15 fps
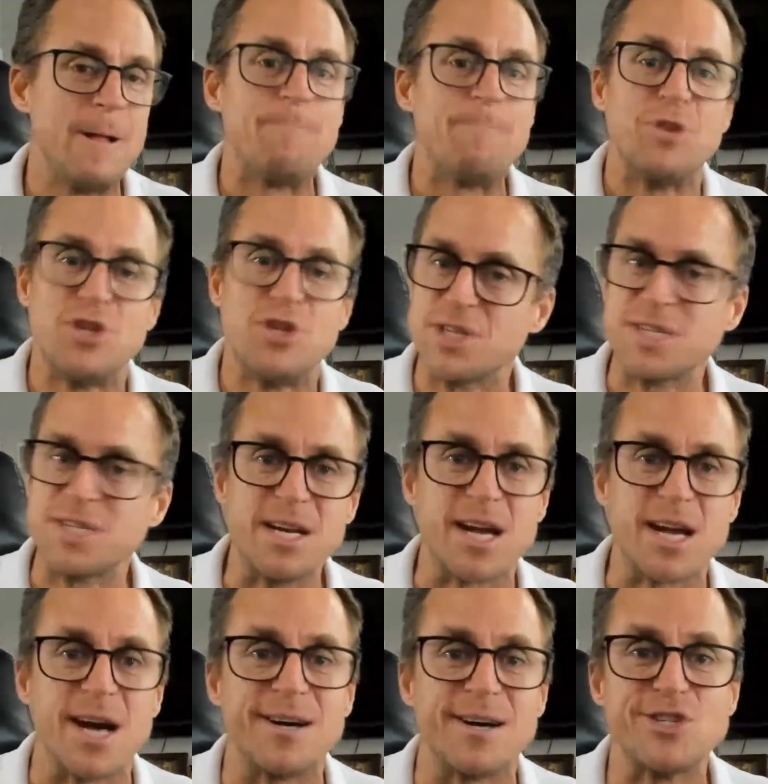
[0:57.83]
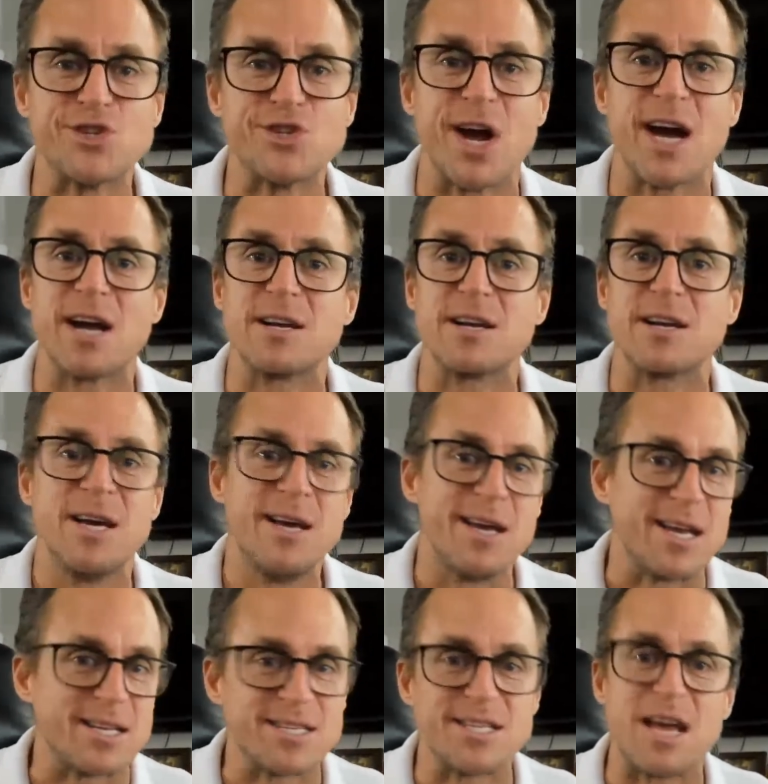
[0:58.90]
You just need a contract
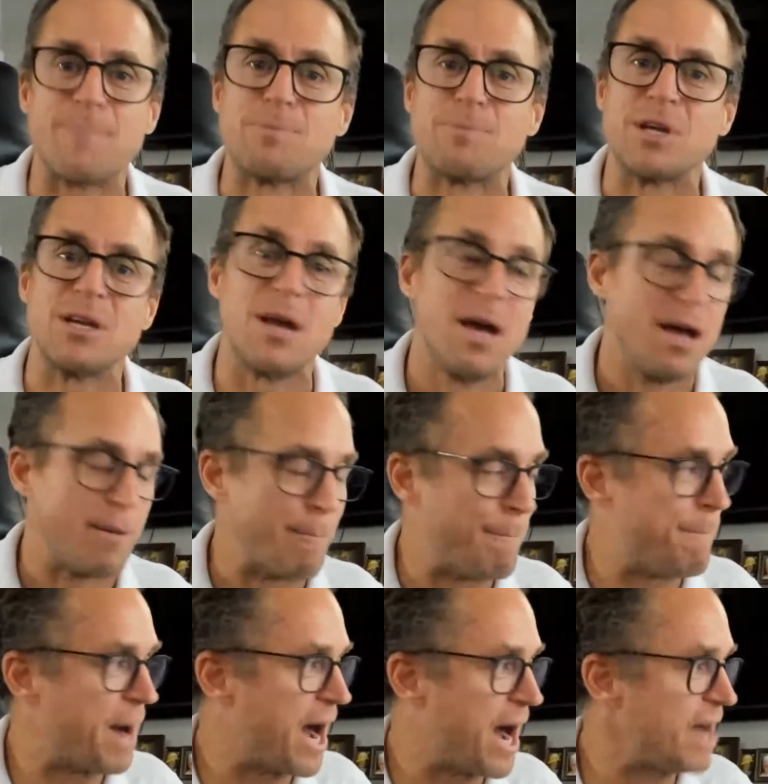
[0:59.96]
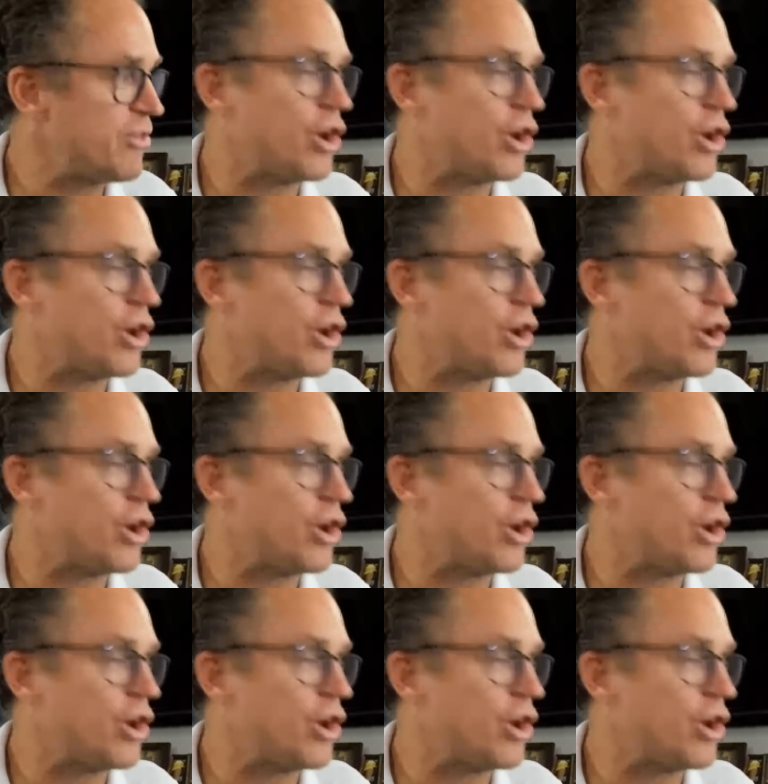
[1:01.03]
accepted by the